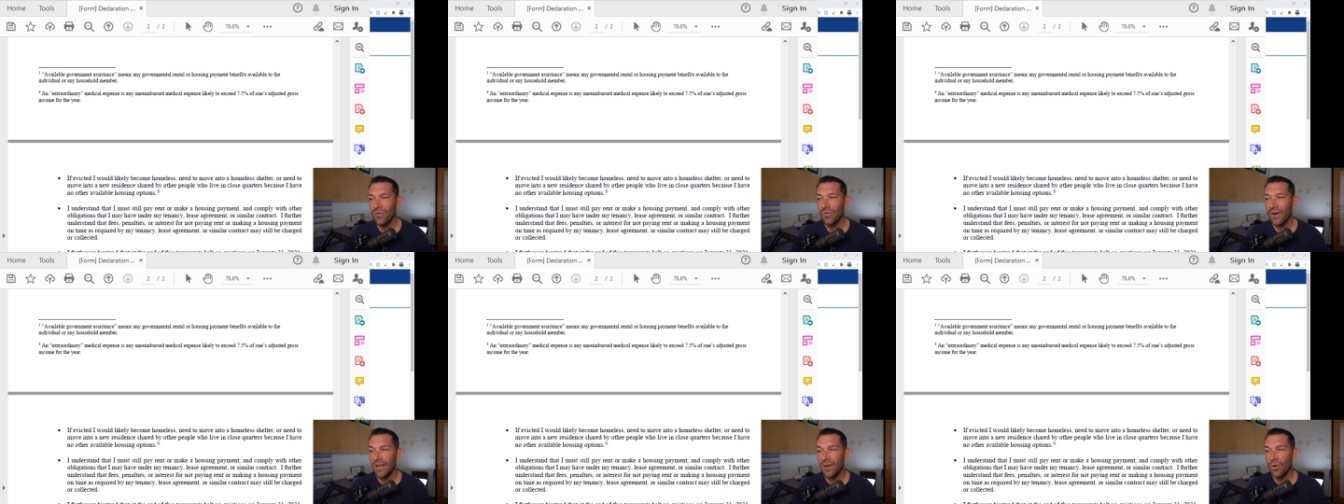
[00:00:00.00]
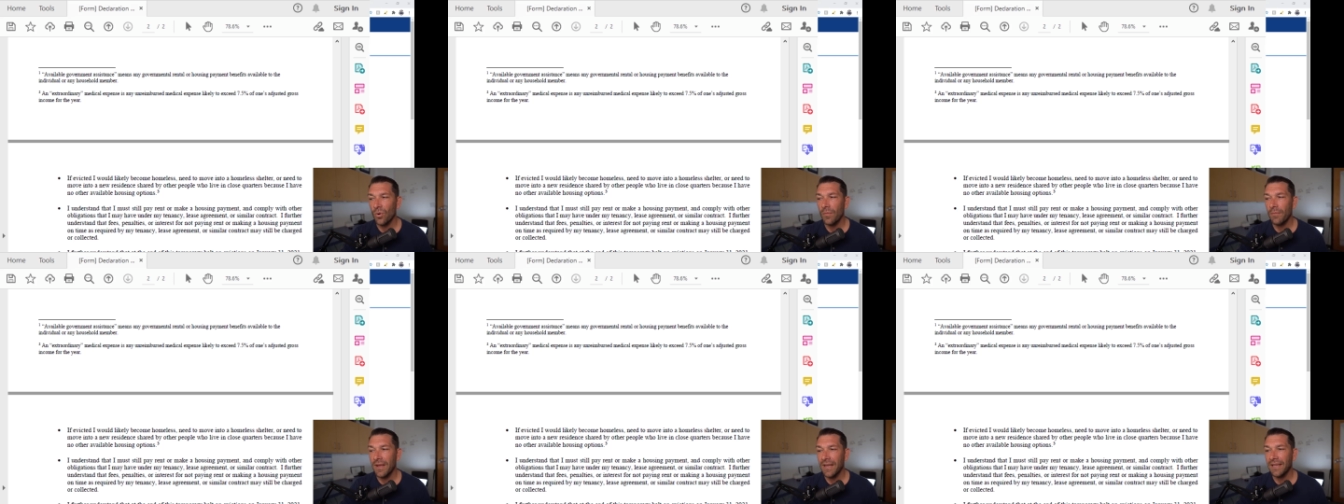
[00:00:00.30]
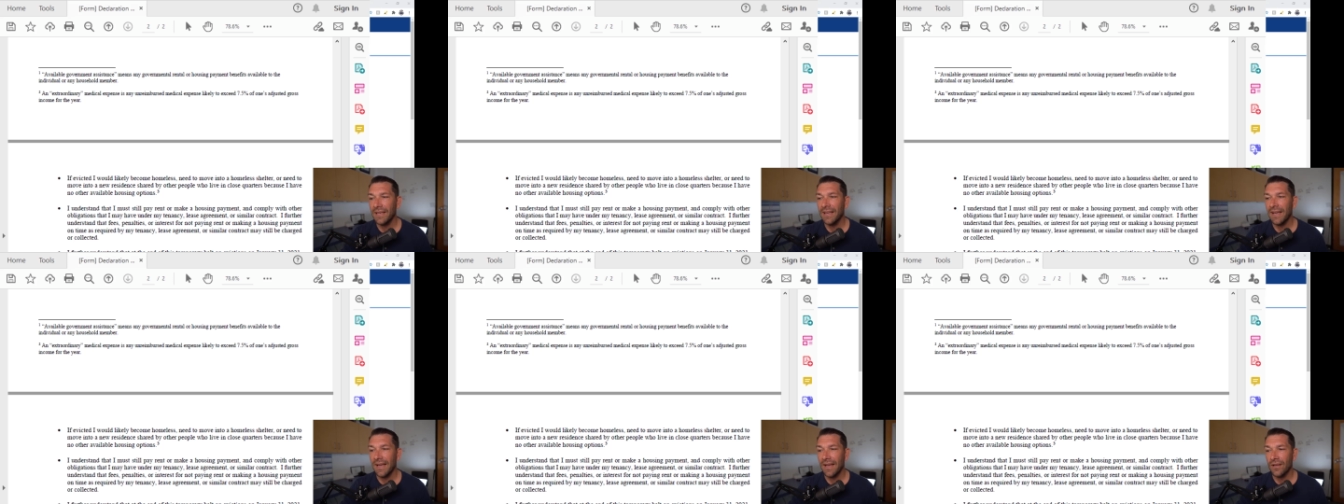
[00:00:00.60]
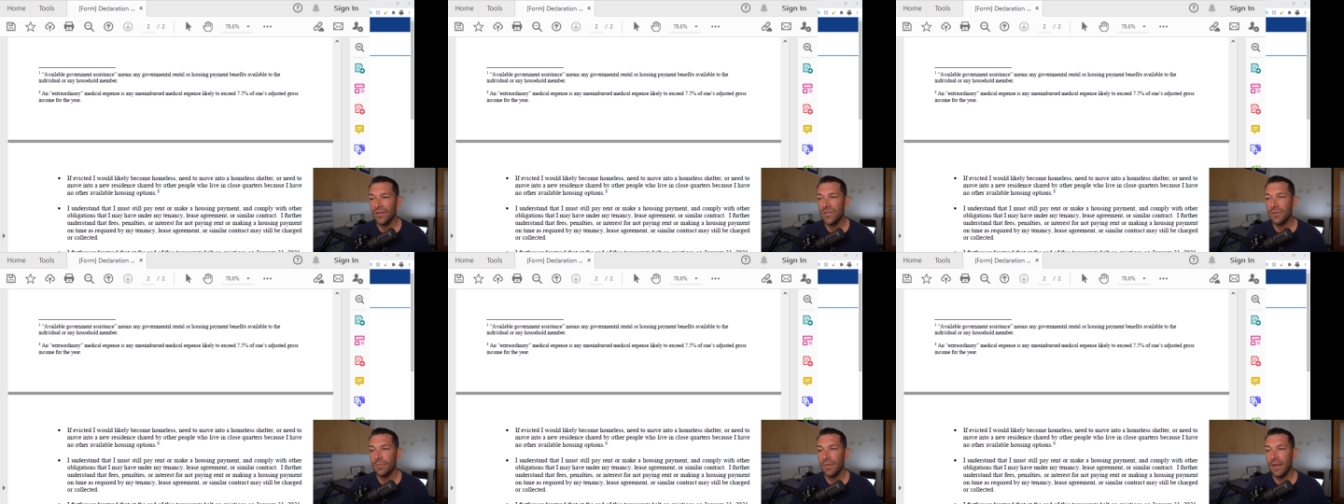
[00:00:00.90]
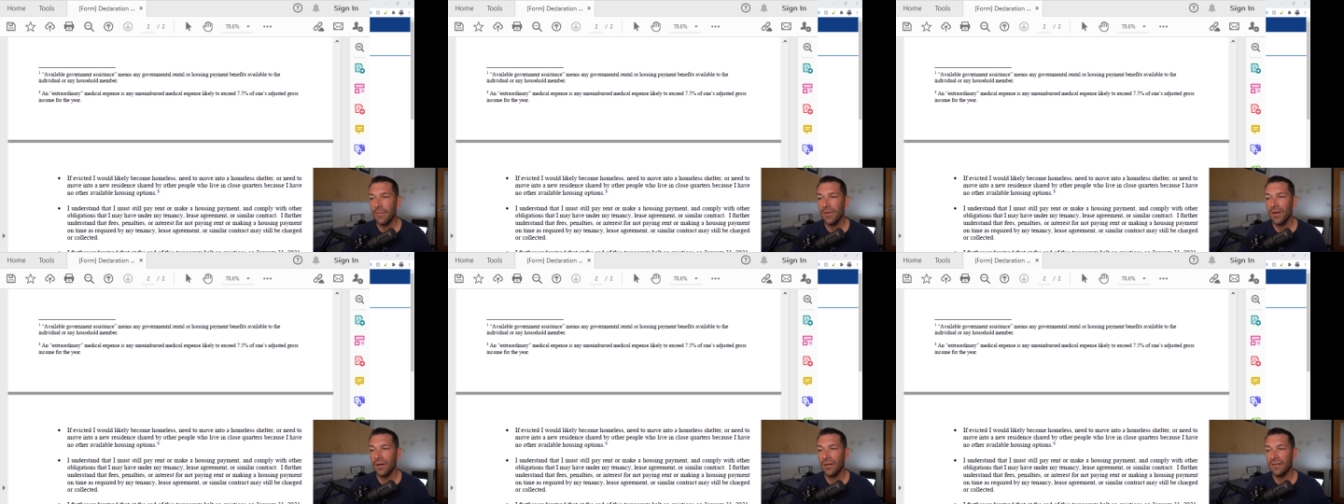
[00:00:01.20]
rent or making a housing
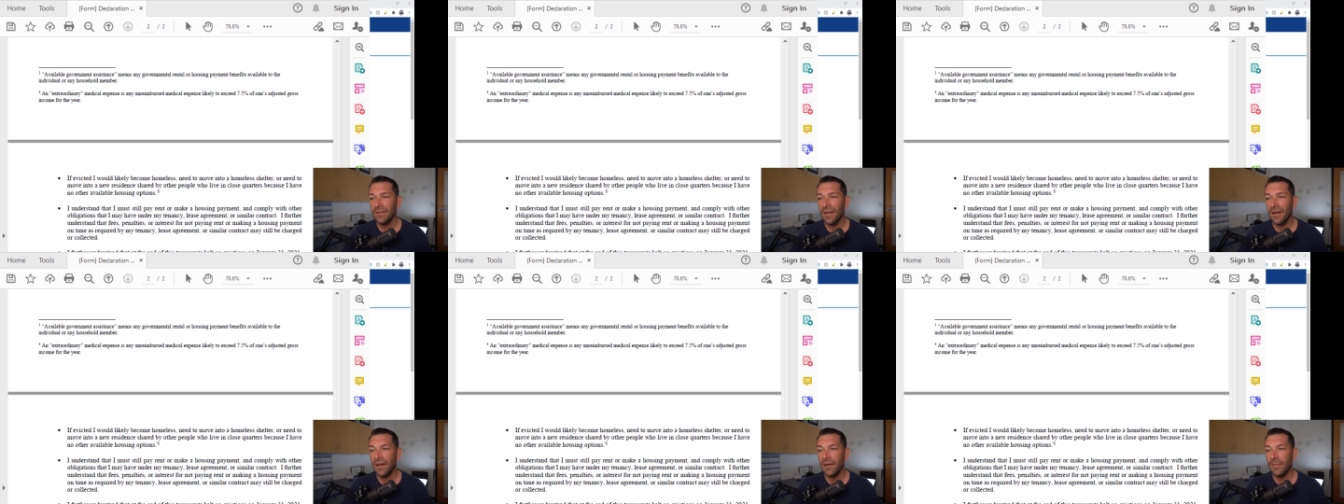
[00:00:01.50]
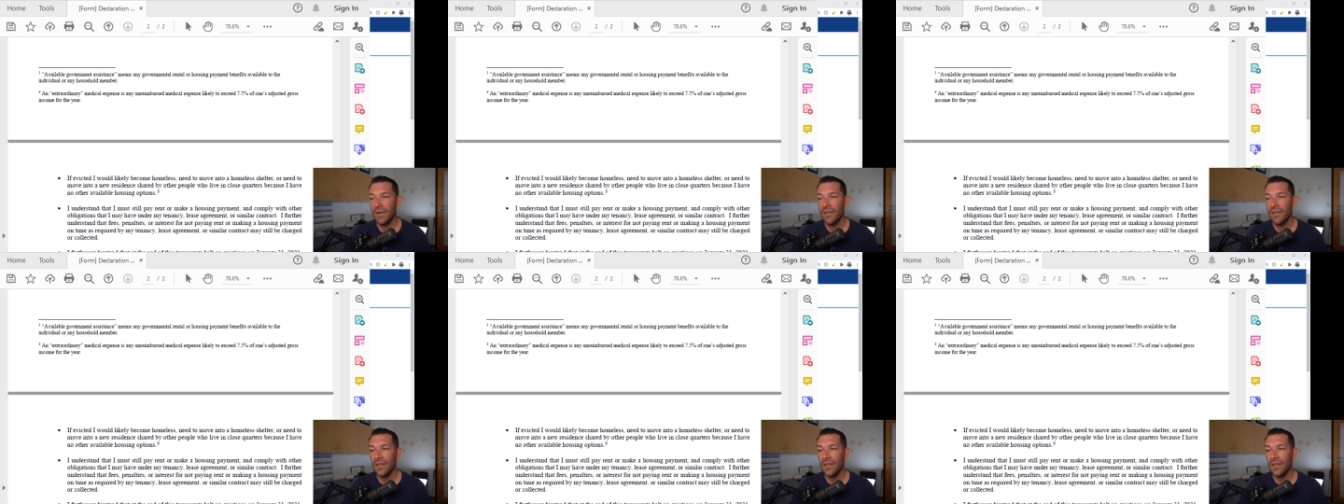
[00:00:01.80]
payment on time